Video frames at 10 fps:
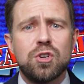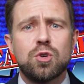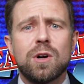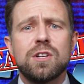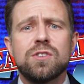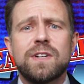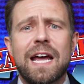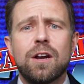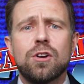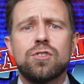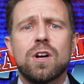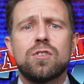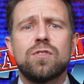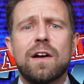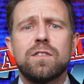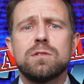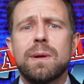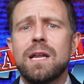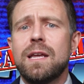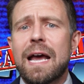to a shortage of tanker truck drivers,
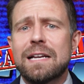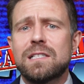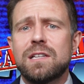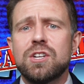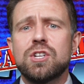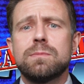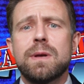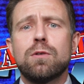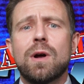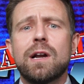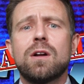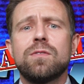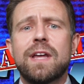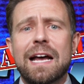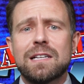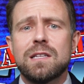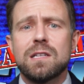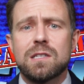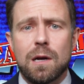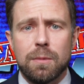many gas stations may run out of gas
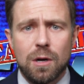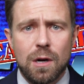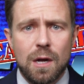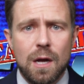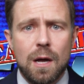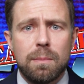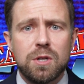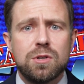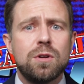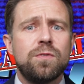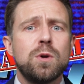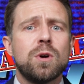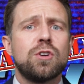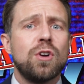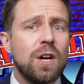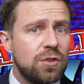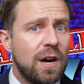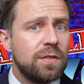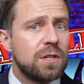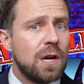this summer, but due to fewer truck
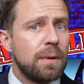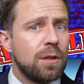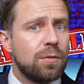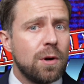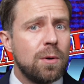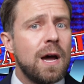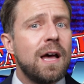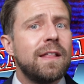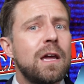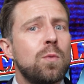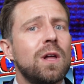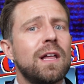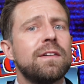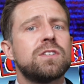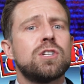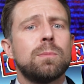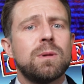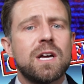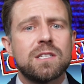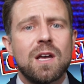drivers coming through, they will have a
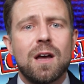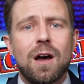surplus